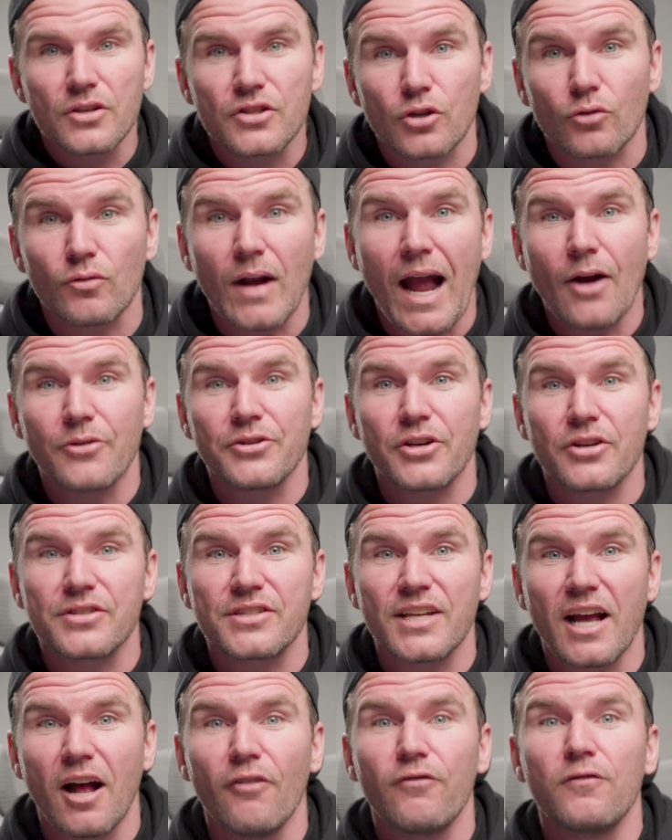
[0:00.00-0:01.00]
Surround
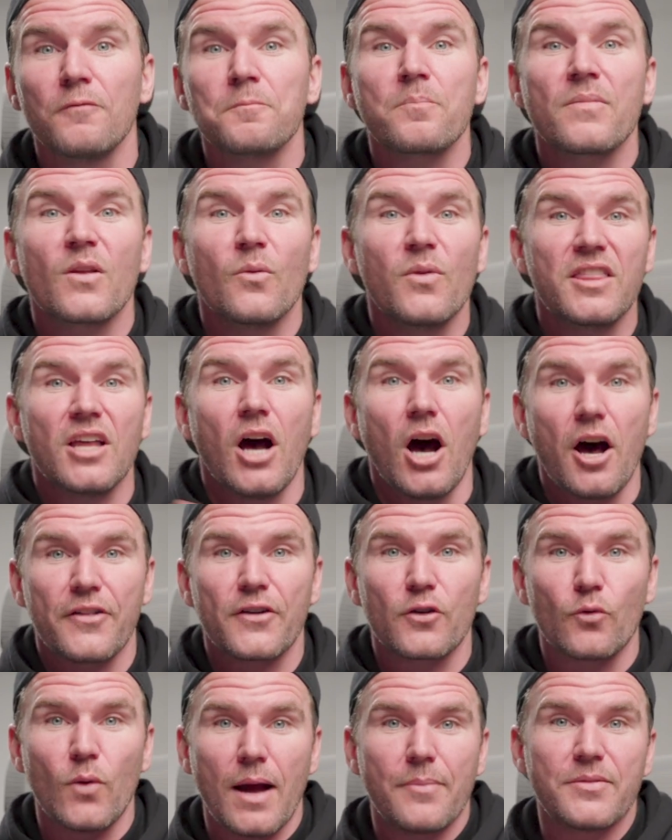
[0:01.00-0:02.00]
yourself with
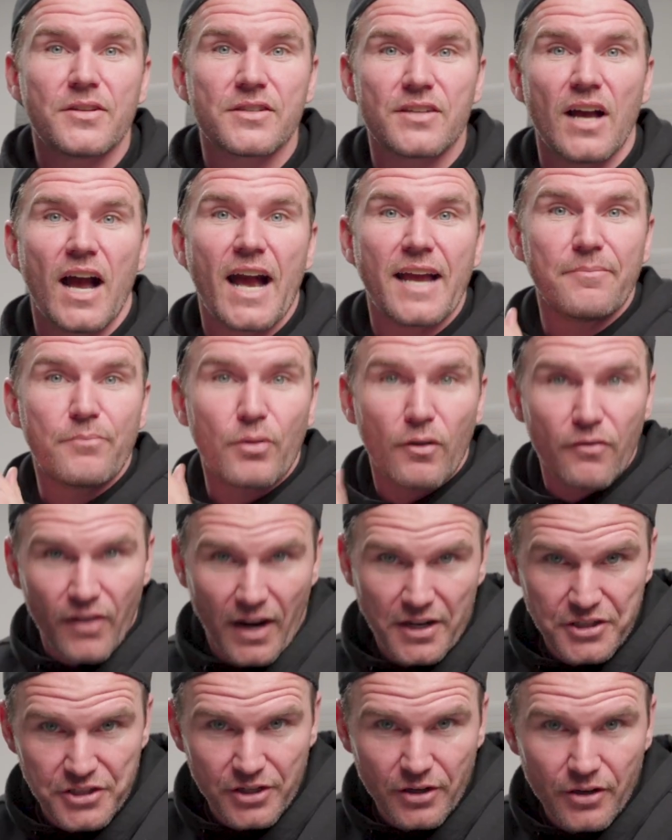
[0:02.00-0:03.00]
other web design
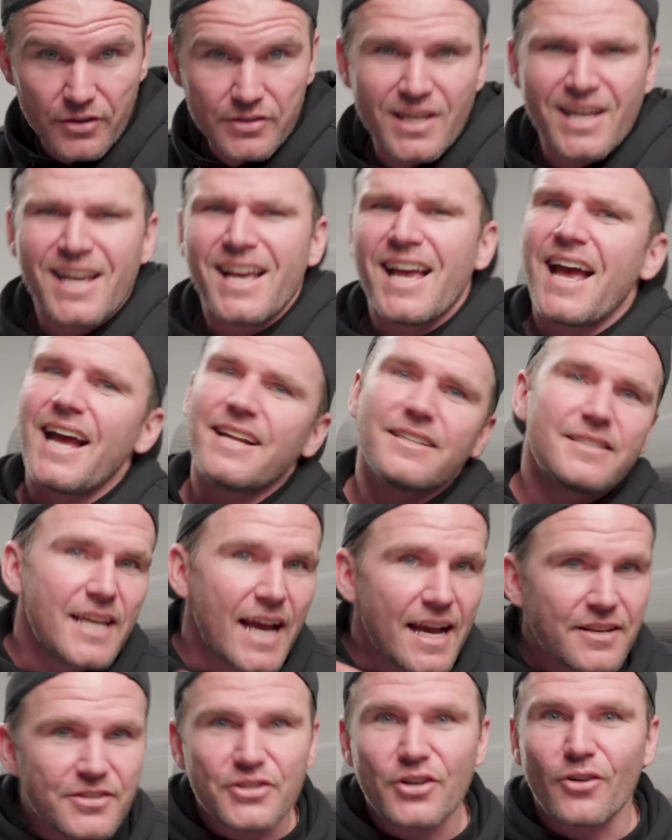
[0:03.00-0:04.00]
professionals and
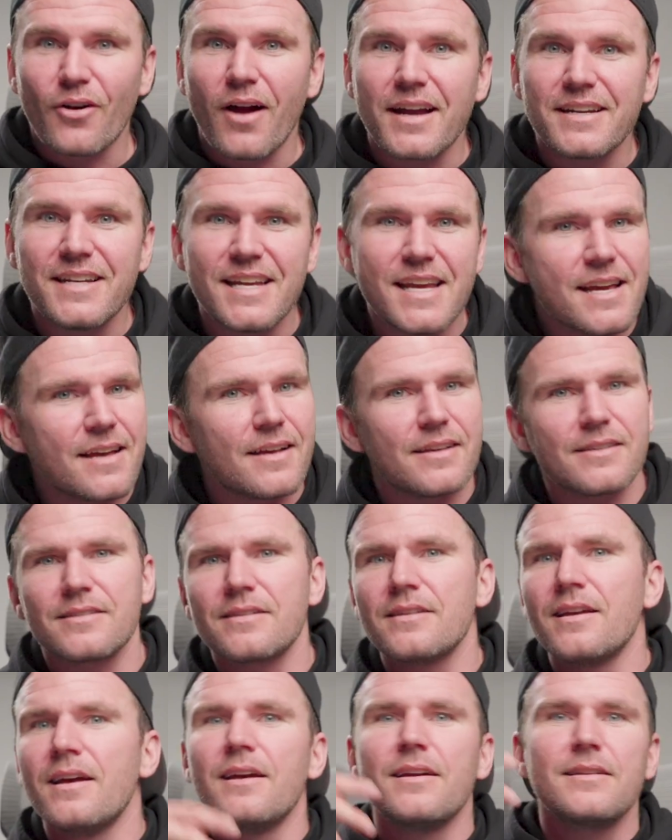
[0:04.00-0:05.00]
test your
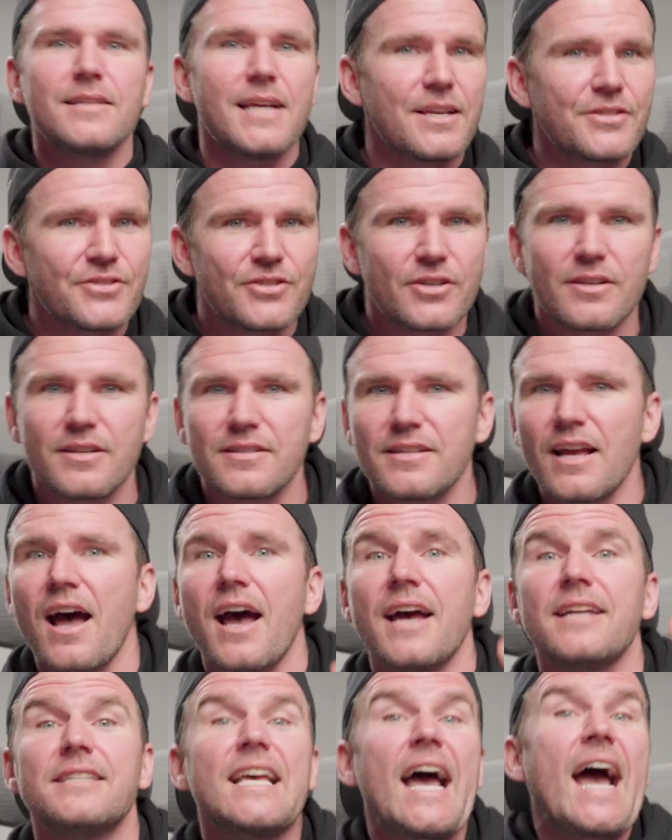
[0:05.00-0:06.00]
ideas. Test your
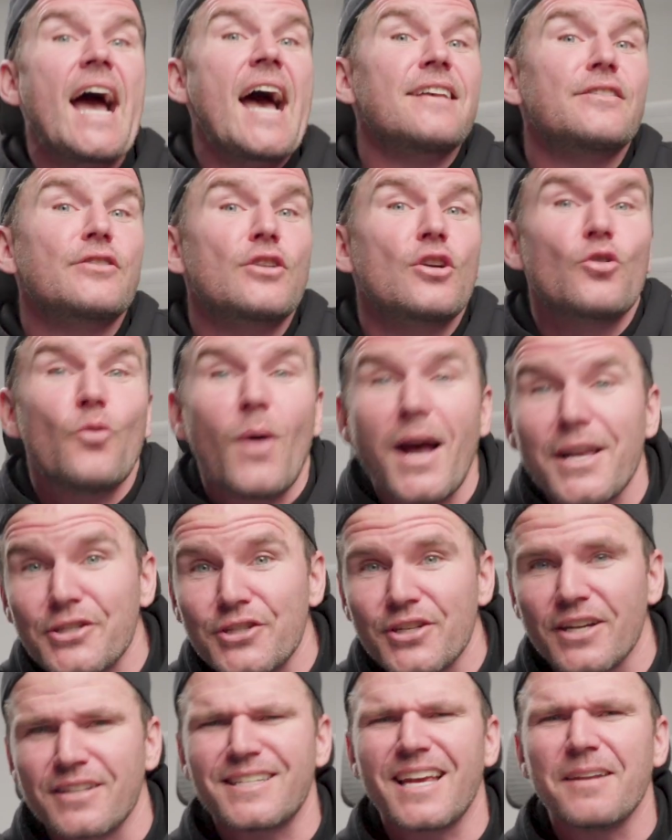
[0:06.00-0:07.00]
designs, ask
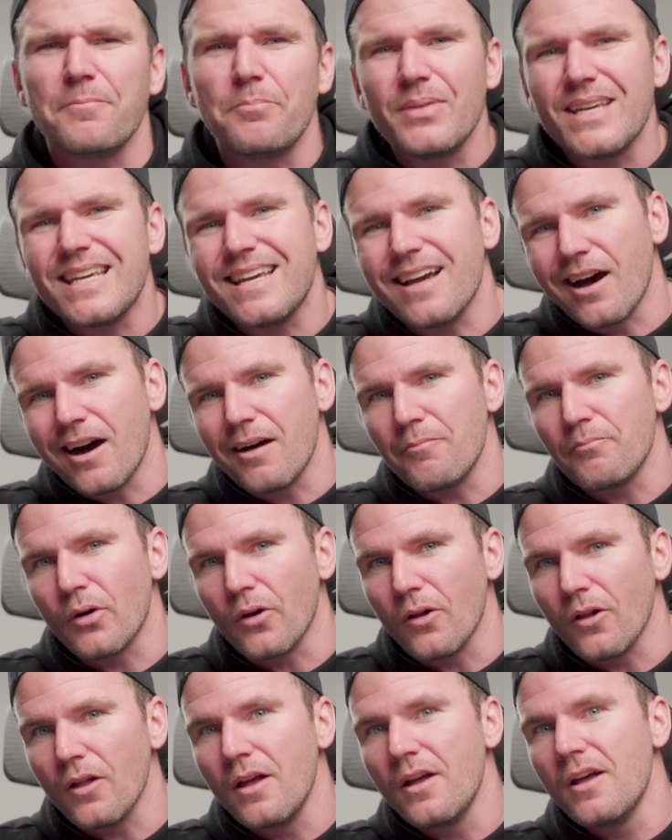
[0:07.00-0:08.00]
questions, and be
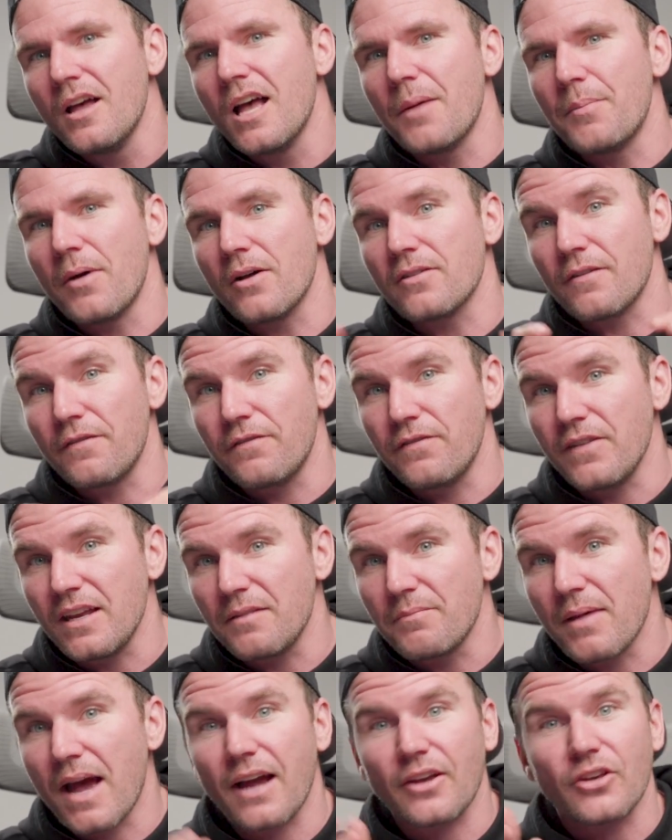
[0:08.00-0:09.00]
humble about the
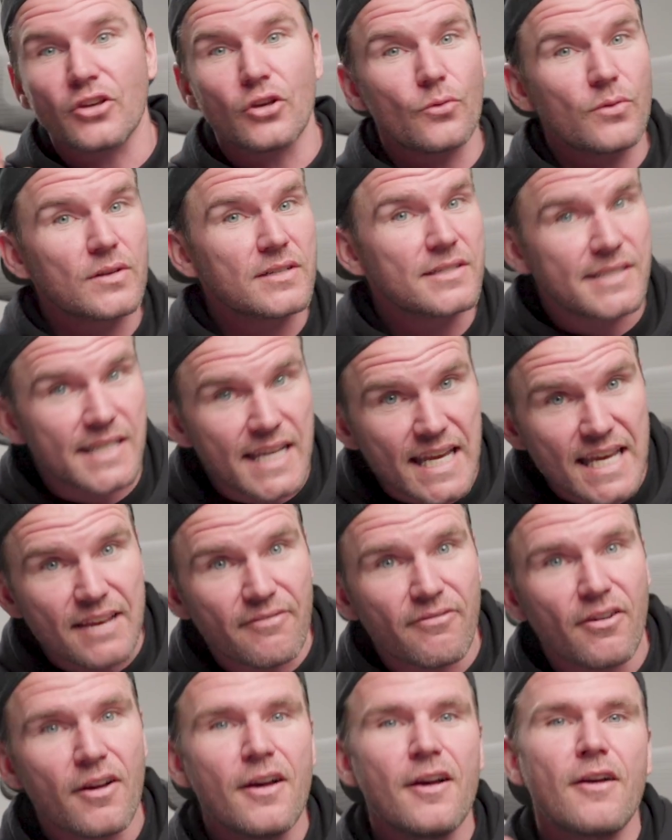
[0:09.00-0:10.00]
feedback you
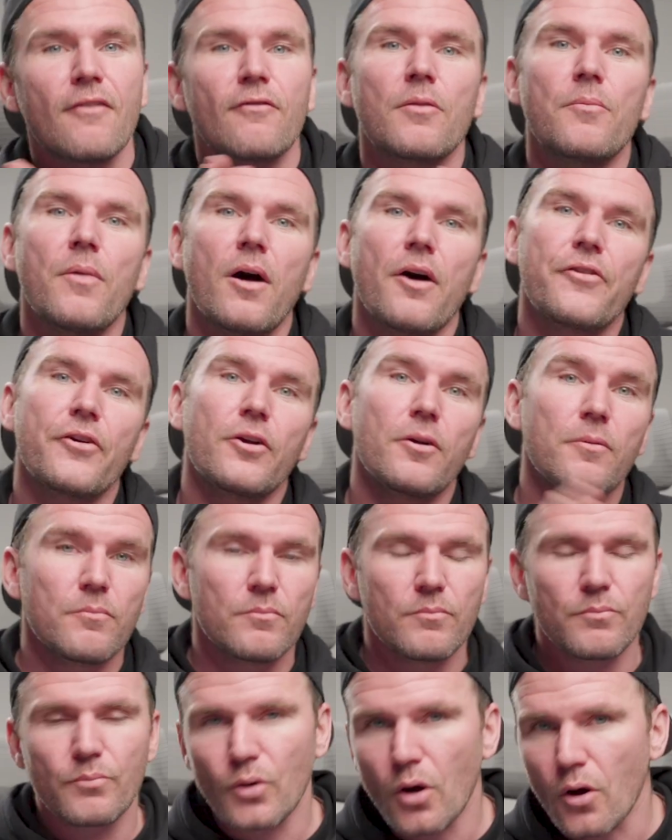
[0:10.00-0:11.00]
receive from other
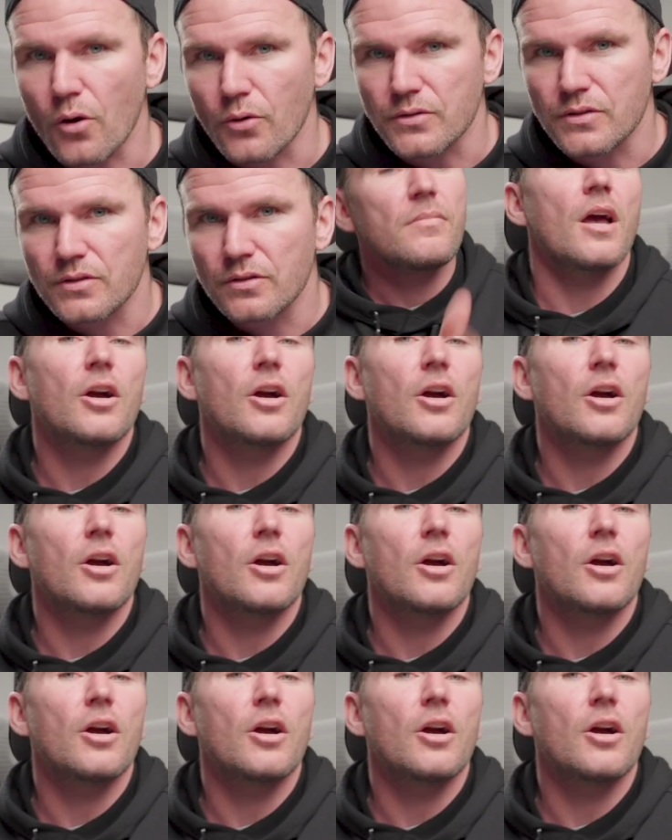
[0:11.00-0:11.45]
pros.